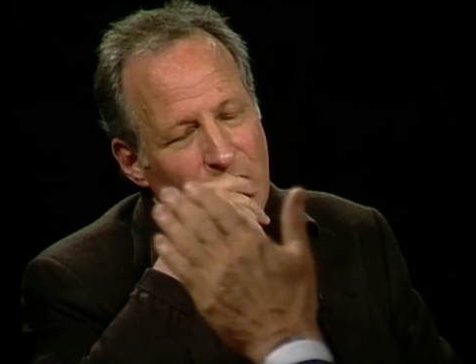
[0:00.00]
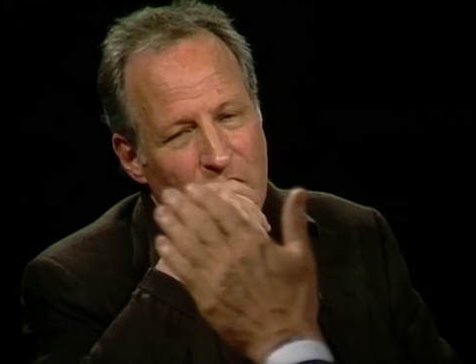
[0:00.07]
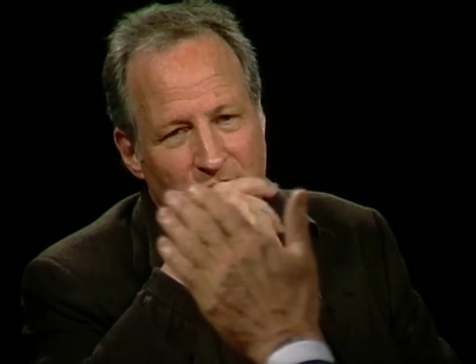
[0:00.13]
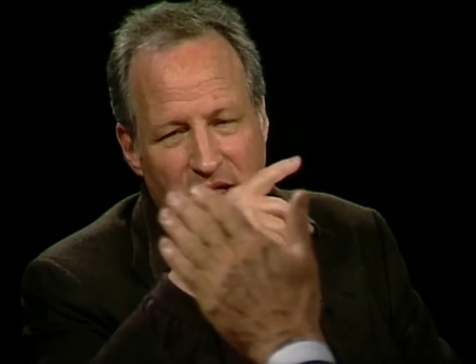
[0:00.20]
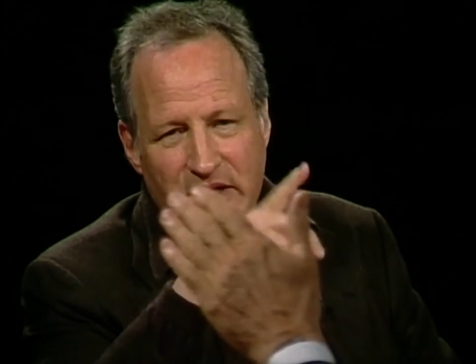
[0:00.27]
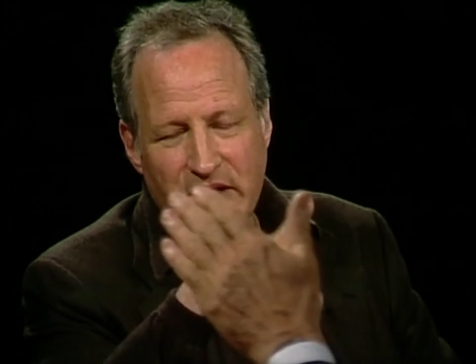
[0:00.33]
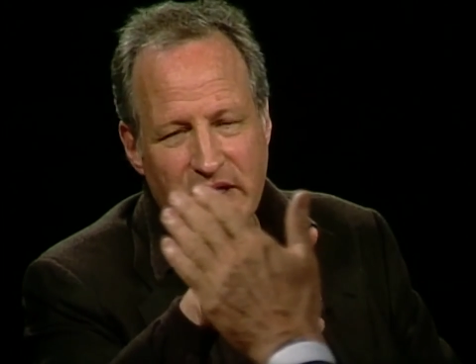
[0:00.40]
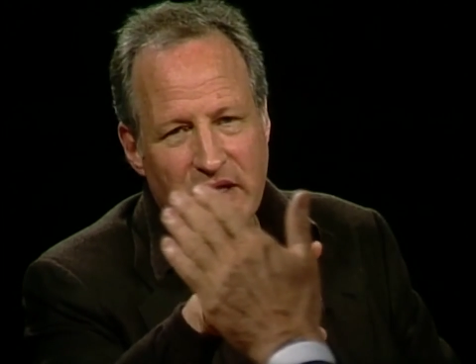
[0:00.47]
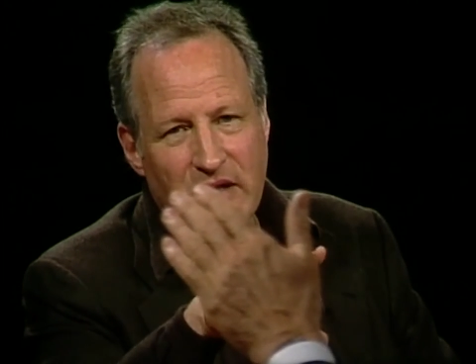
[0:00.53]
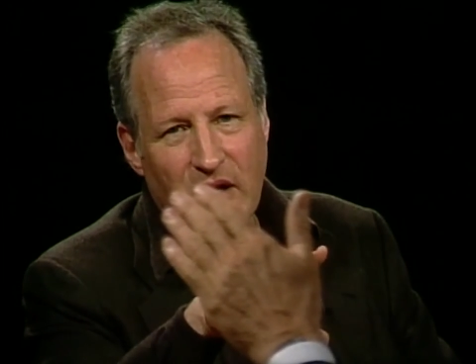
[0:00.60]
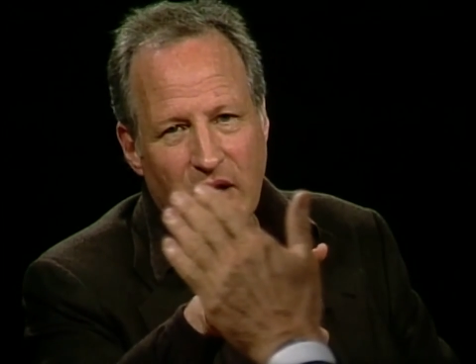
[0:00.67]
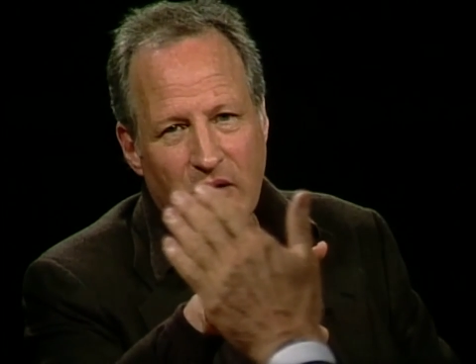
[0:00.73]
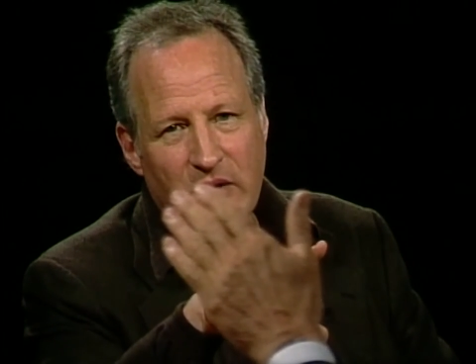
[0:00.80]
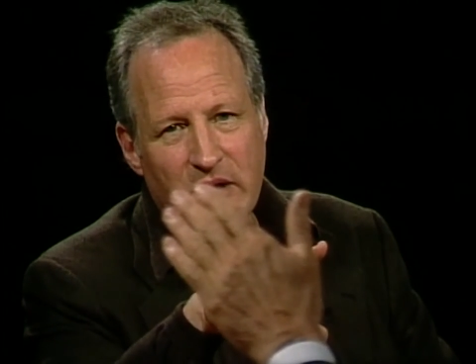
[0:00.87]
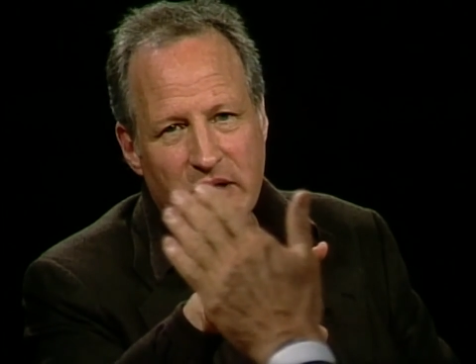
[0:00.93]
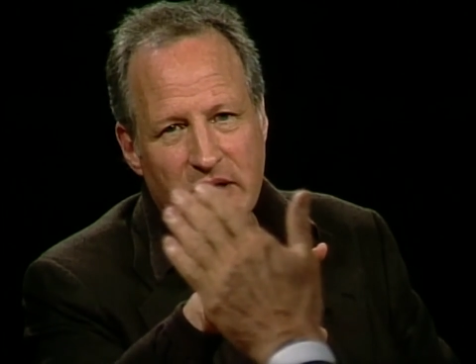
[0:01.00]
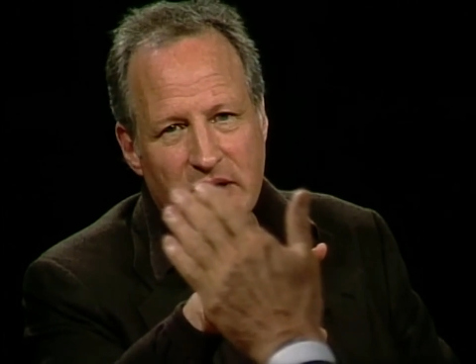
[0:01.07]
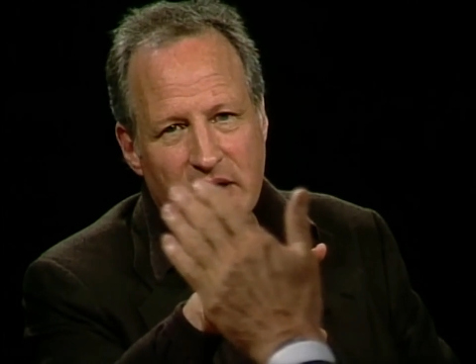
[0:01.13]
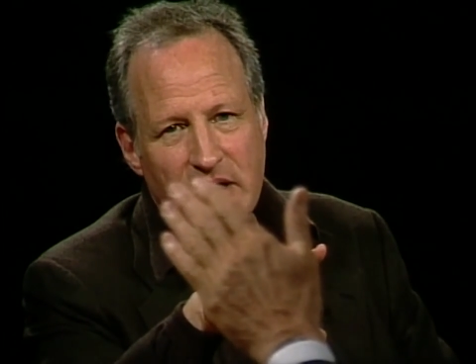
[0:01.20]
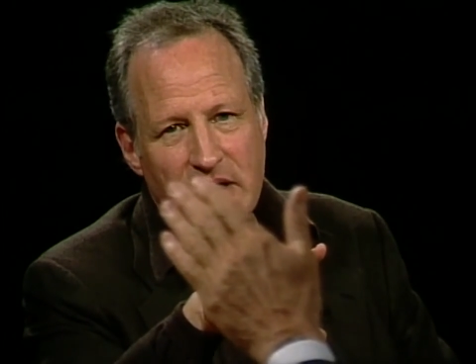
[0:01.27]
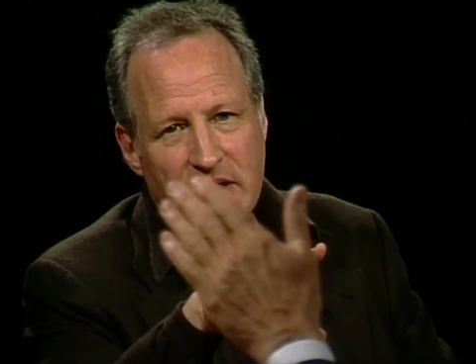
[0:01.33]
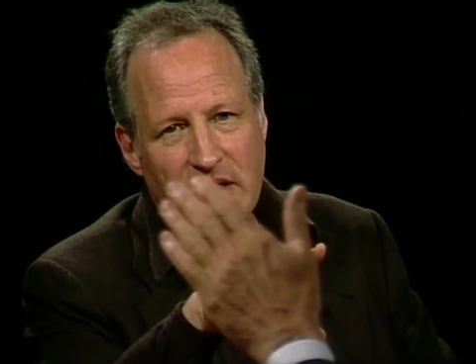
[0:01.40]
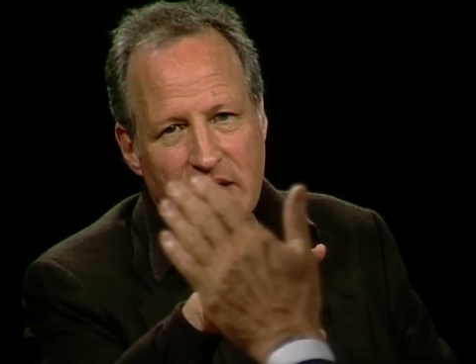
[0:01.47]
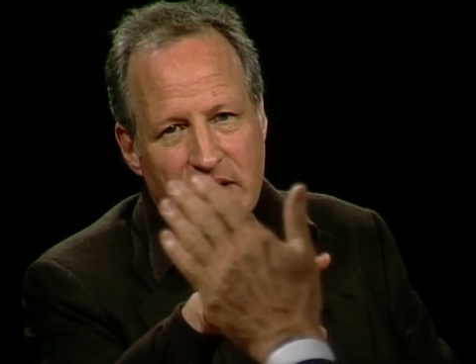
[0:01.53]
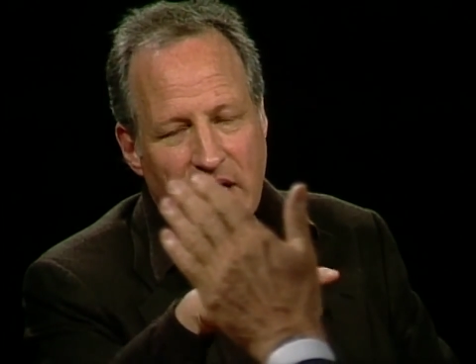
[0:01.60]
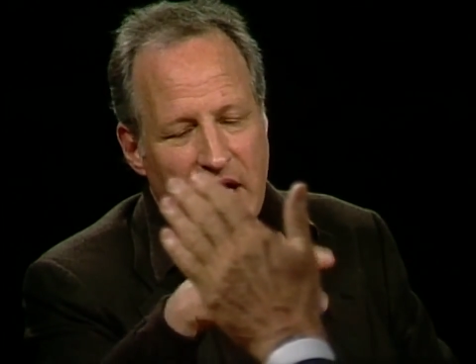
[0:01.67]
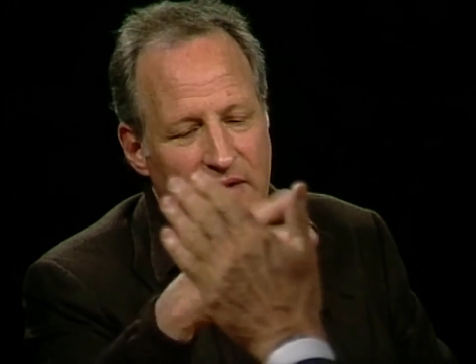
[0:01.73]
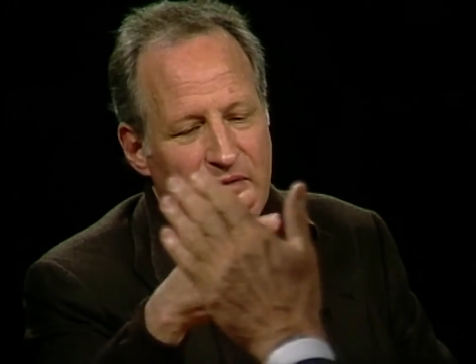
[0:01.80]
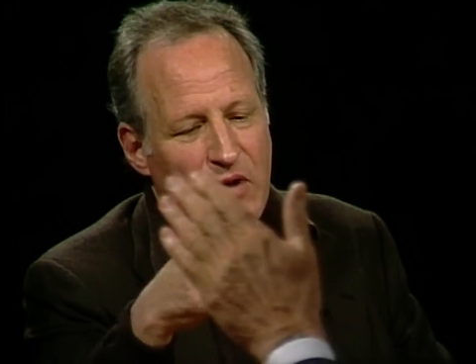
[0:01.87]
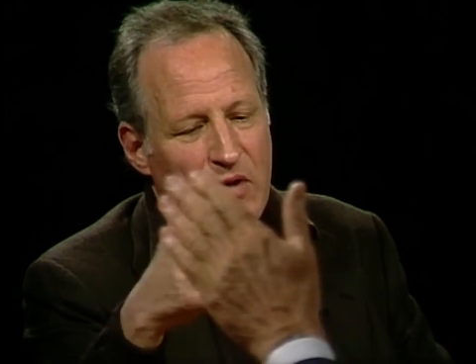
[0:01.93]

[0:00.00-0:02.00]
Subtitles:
Well, next thing you know, he says, I have